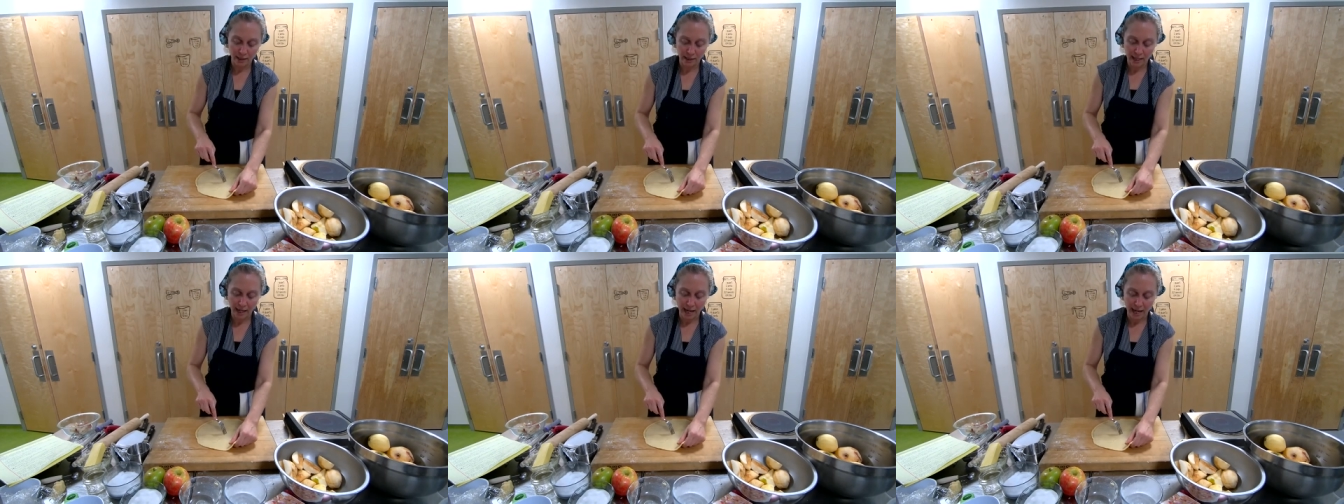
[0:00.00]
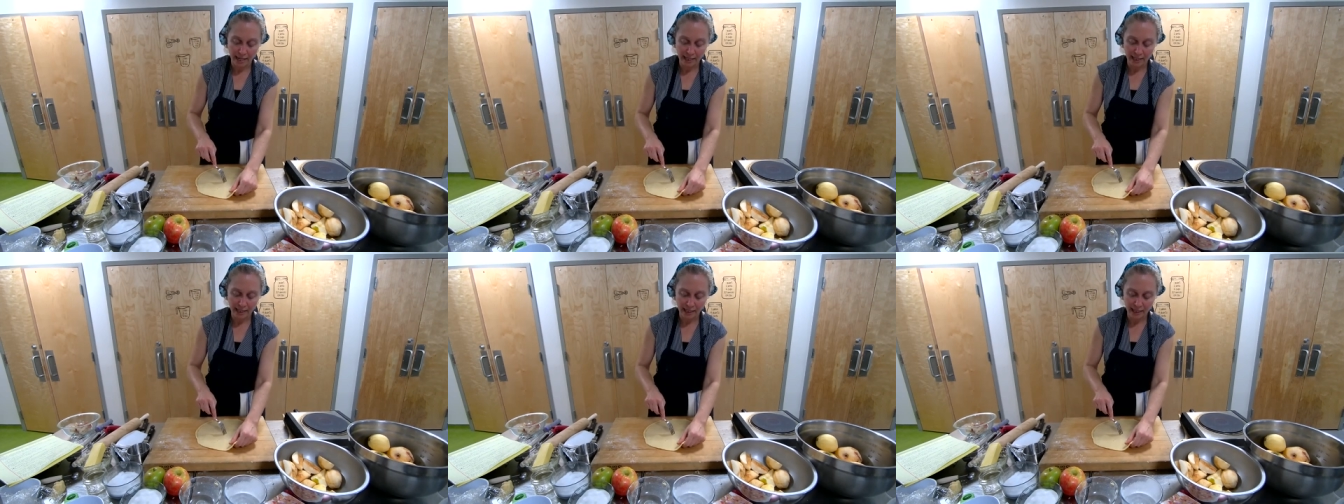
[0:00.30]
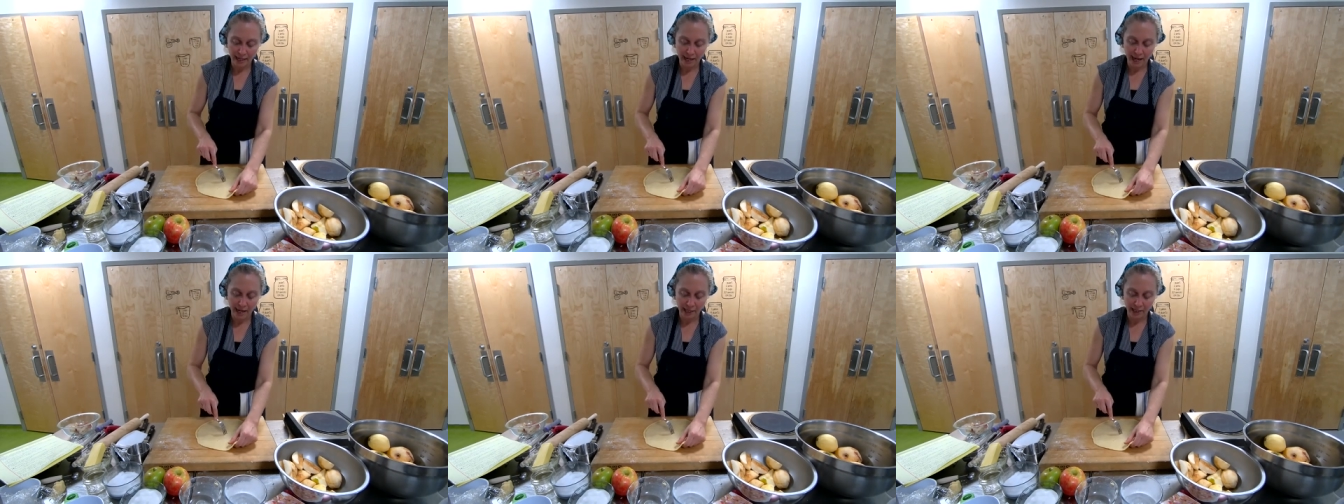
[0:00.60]
any
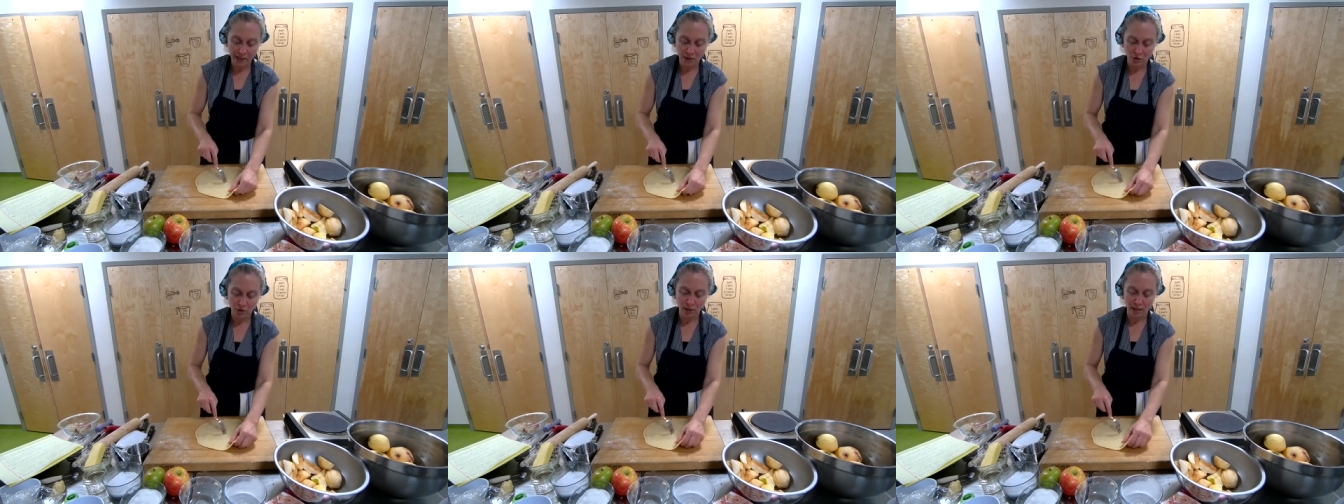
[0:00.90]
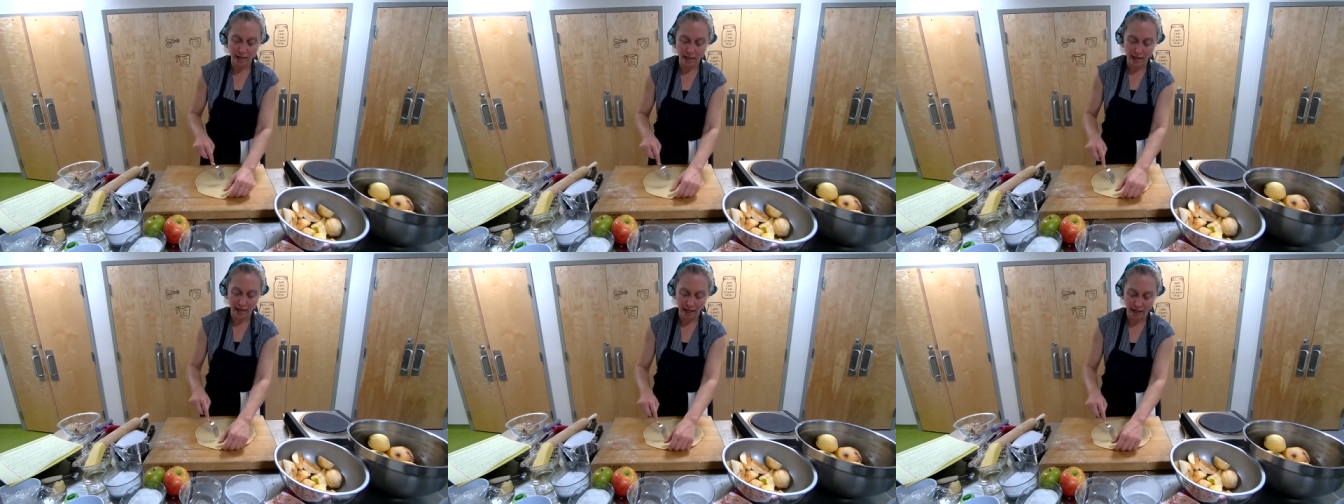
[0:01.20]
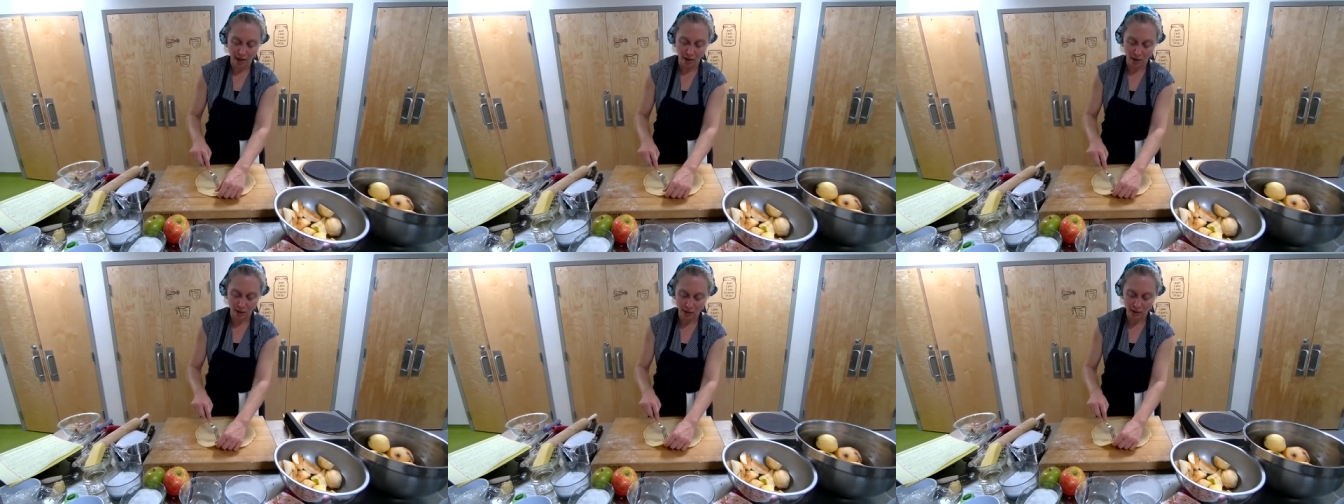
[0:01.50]
extra
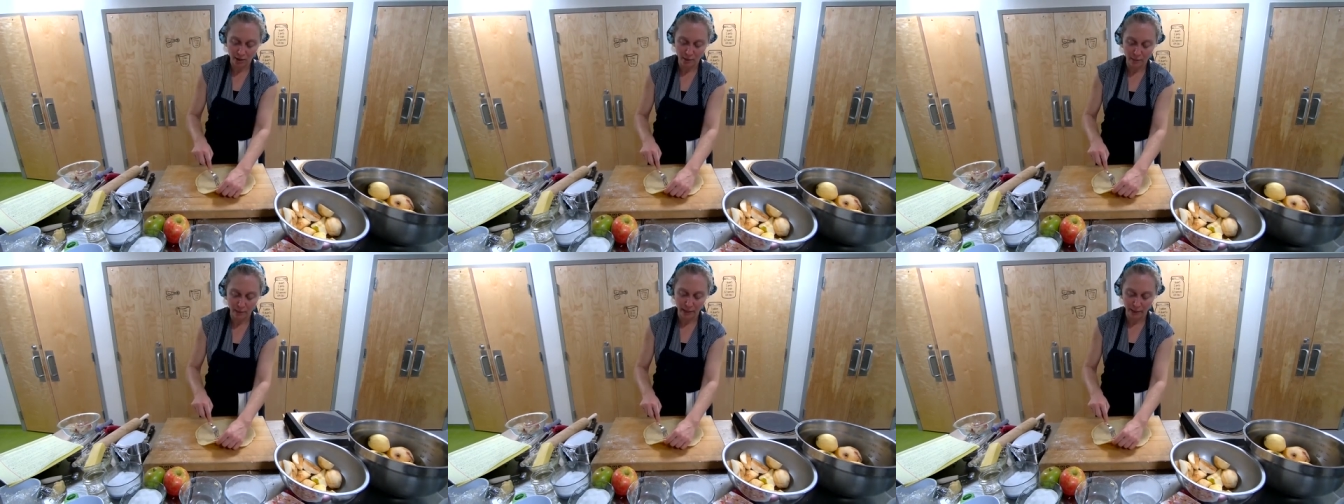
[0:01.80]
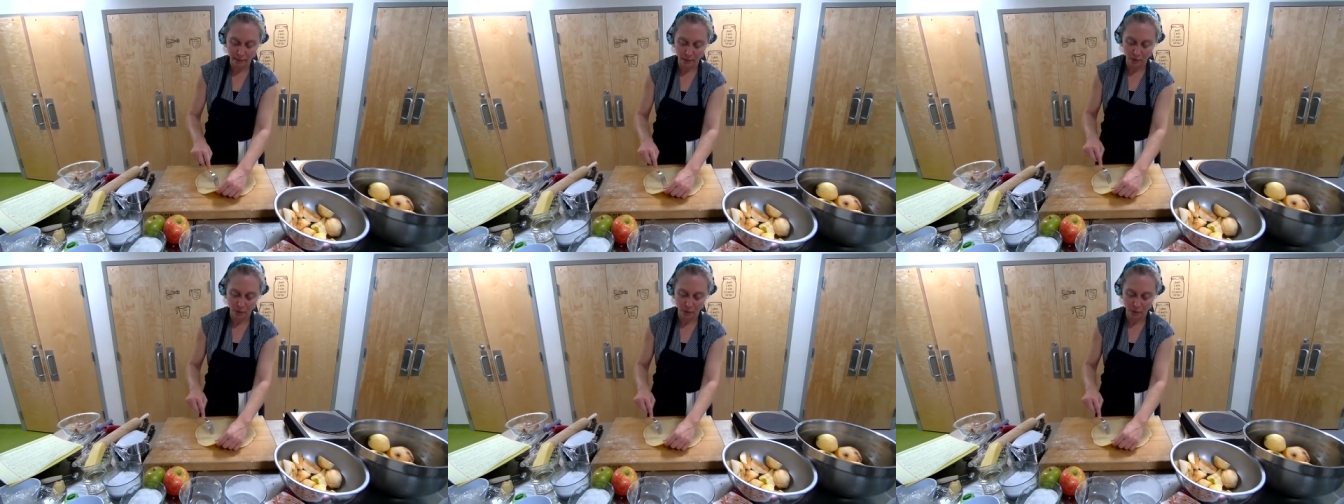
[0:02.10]
air to be able